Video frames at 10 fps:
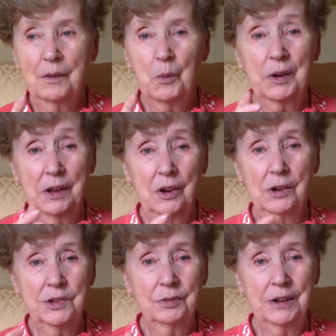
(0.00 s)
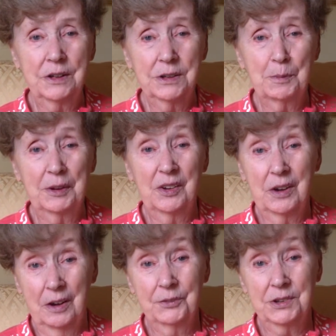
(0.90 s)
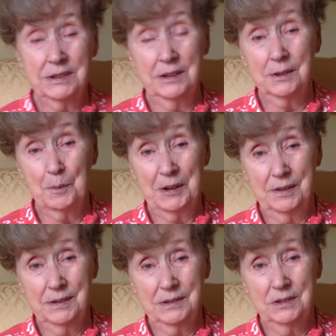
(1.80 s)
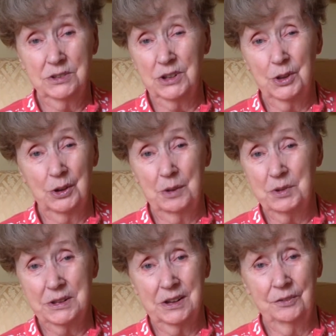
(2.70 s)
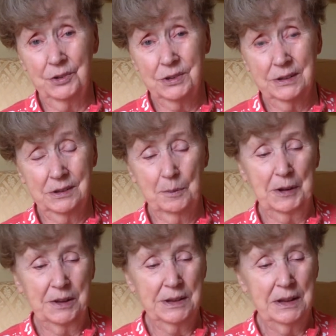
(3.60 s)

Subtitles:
When he got to write his mother after 6 months, she thought he was dead for 6 months.